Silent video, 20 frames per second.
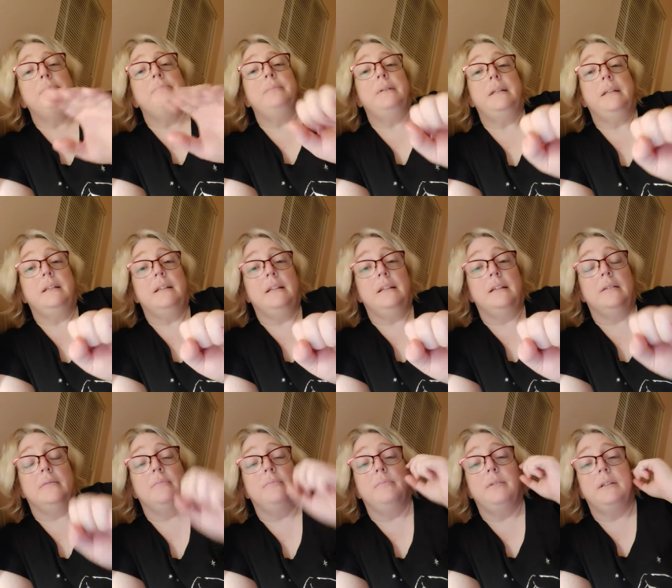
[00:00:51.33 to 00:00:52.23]
B,
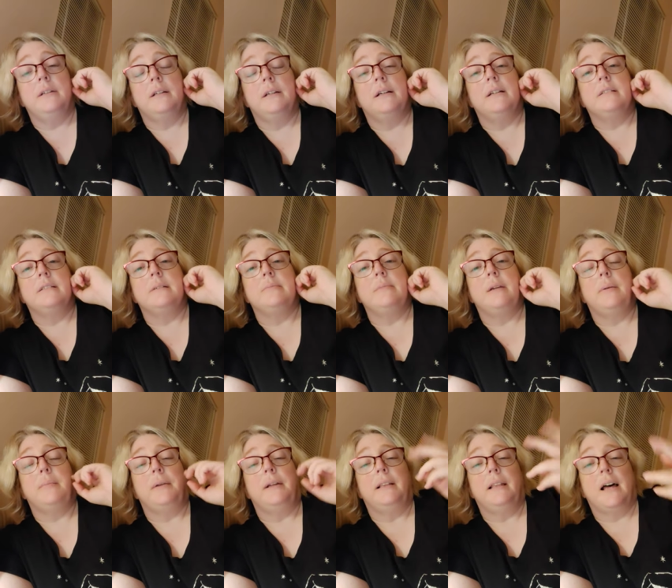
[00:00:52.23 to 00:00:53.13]
because it
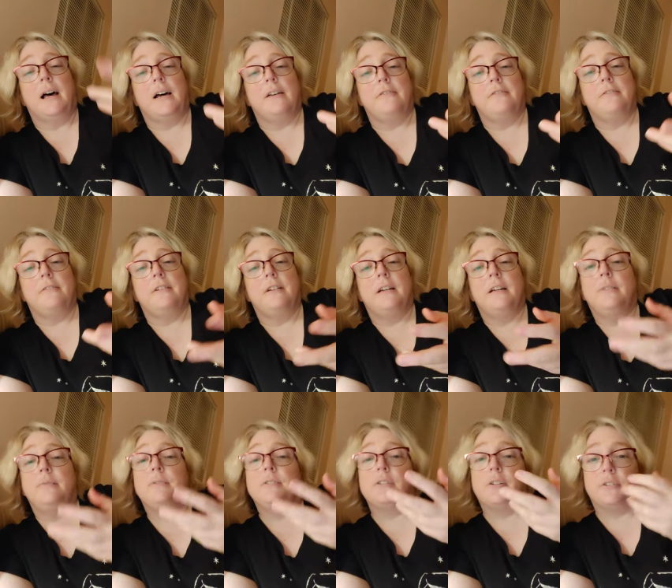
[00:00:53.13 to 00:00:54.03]
made me laugh
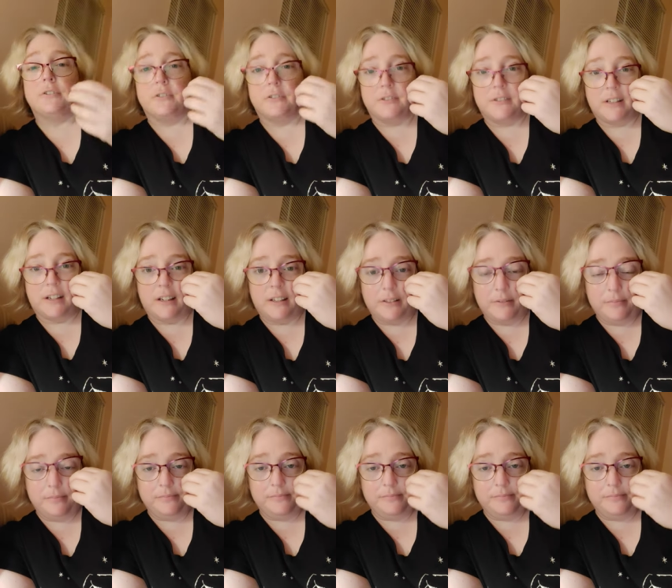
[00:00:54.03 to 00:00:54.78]
and was also sad.